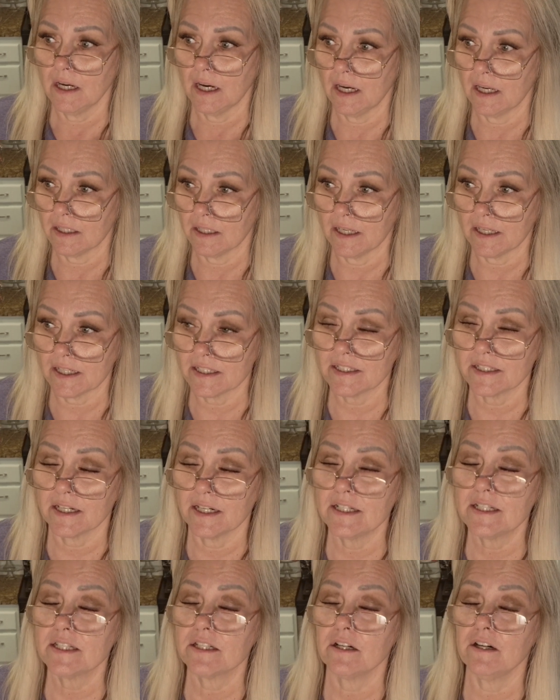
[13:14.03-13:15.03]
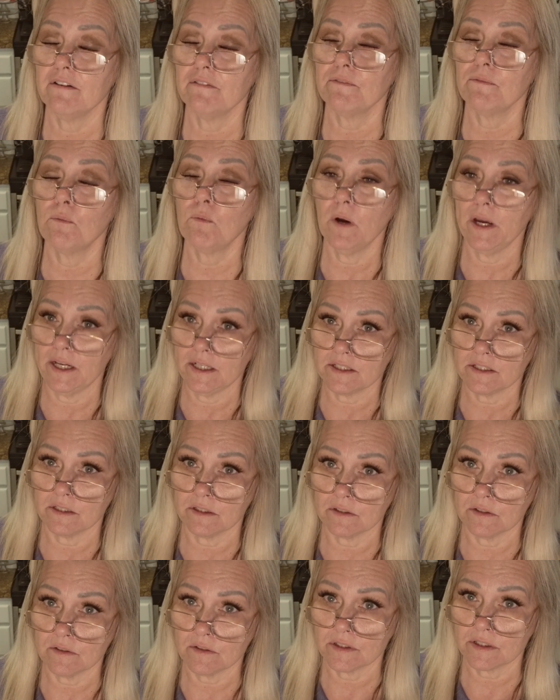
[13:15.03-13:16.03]
Like I said, I still have weight to
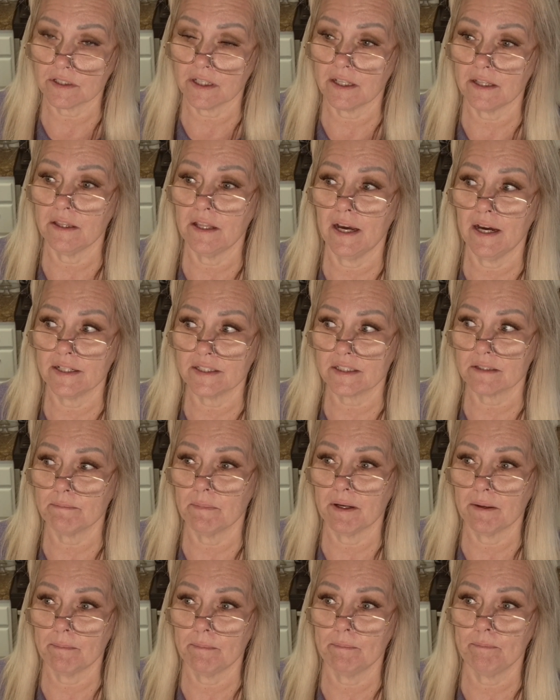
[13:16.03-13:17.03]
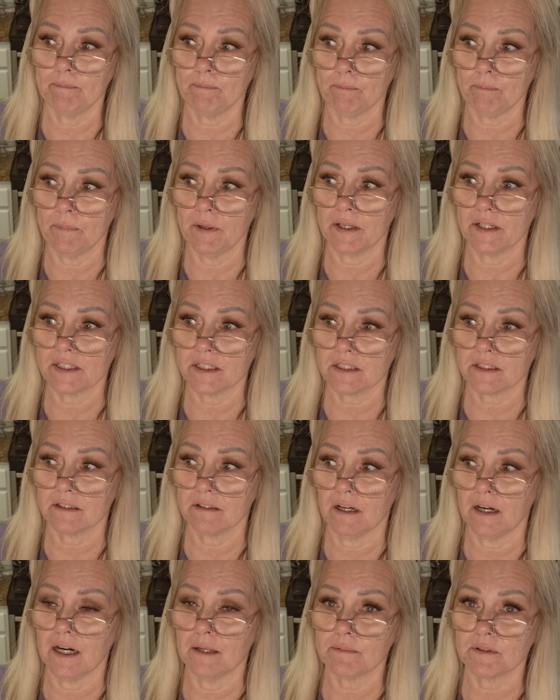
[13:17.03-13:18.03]
lose, and that's my biggest
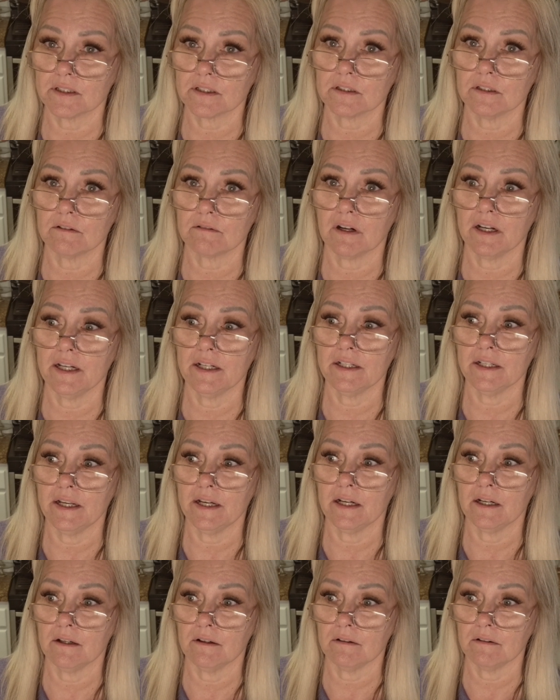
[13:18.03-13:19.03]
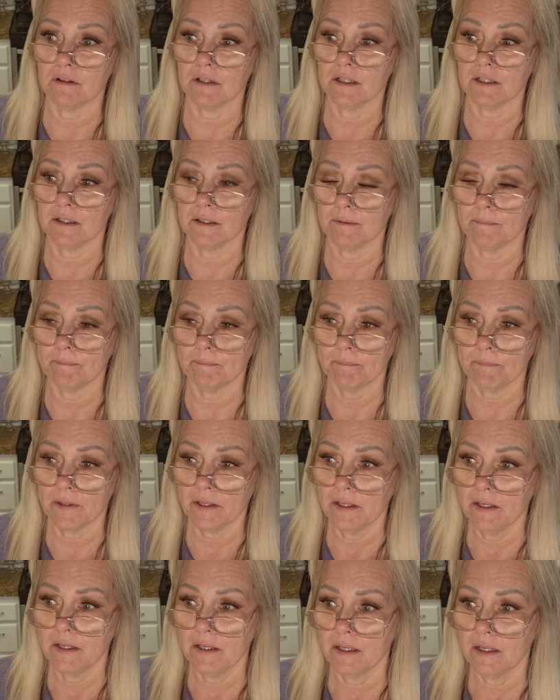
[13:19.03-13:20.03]
obstacle right now
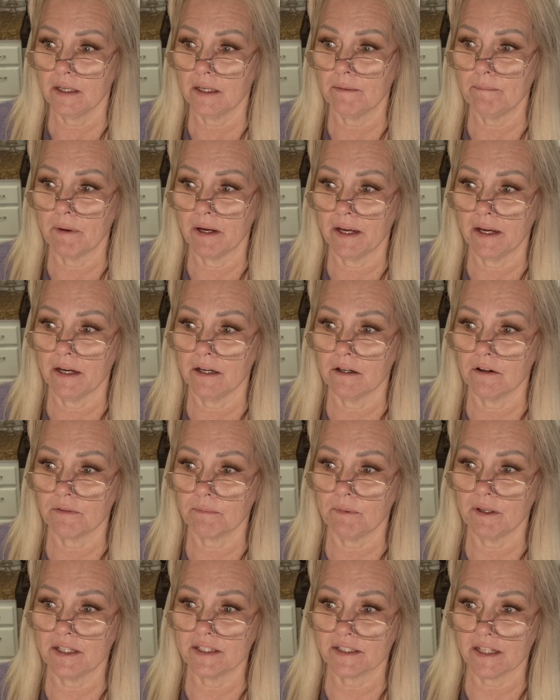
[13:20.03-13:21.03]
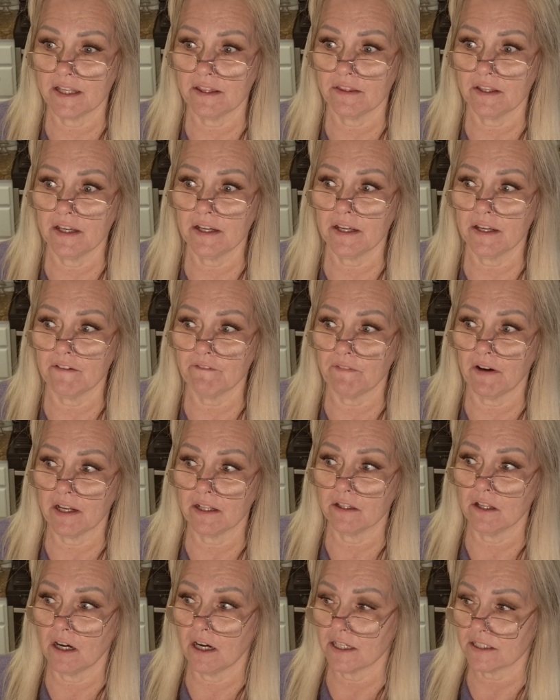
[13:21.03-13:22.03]
in my health, because I think if
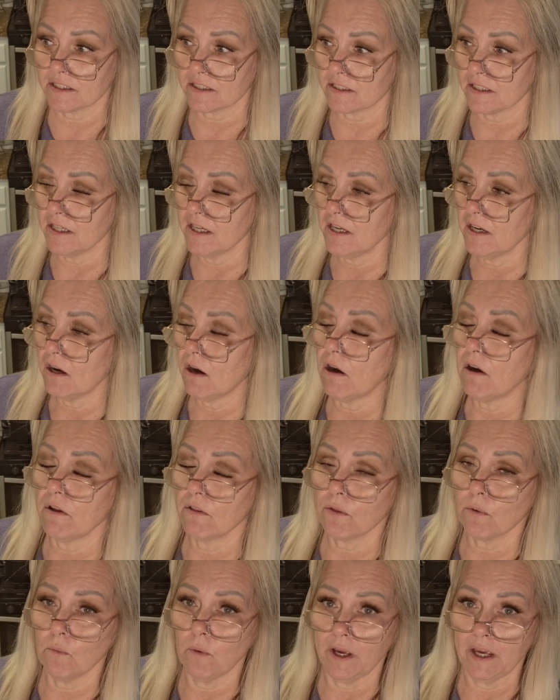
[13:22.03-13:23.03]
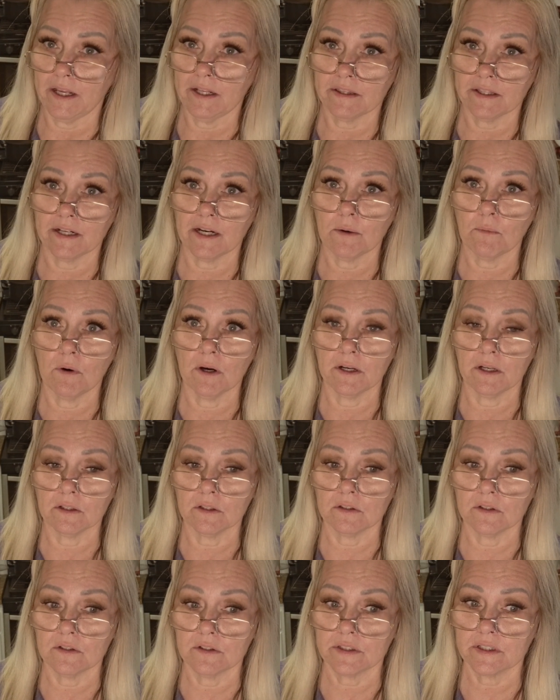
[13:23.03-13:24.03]
I lost all the weight that I want to
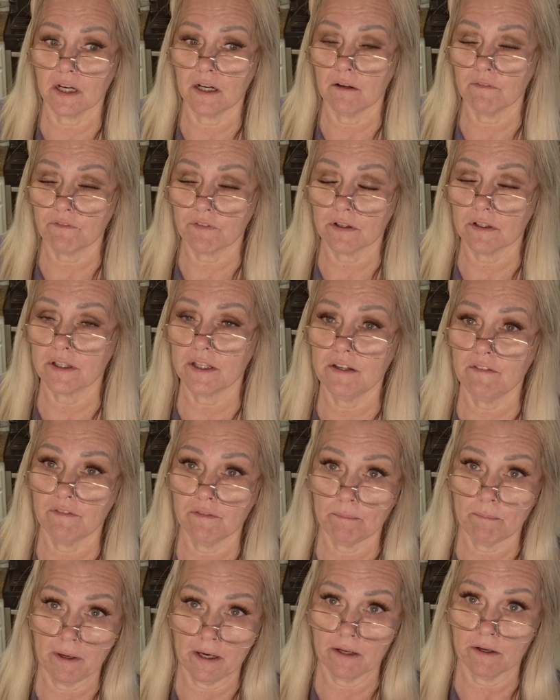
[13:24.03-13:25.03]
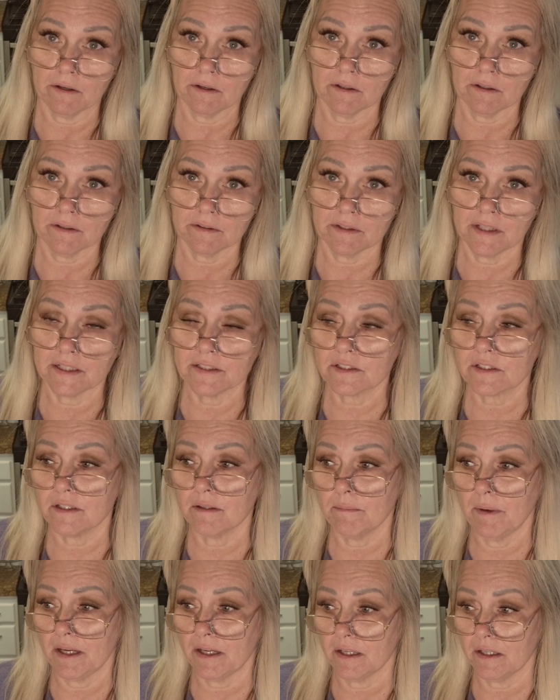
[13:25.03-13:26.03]
lose, I'll feel even better. That's
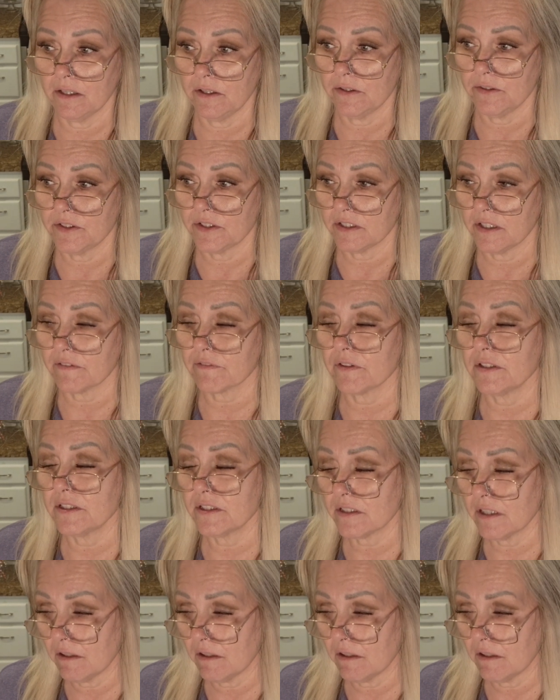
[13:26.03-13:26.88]
going to make a huge difference.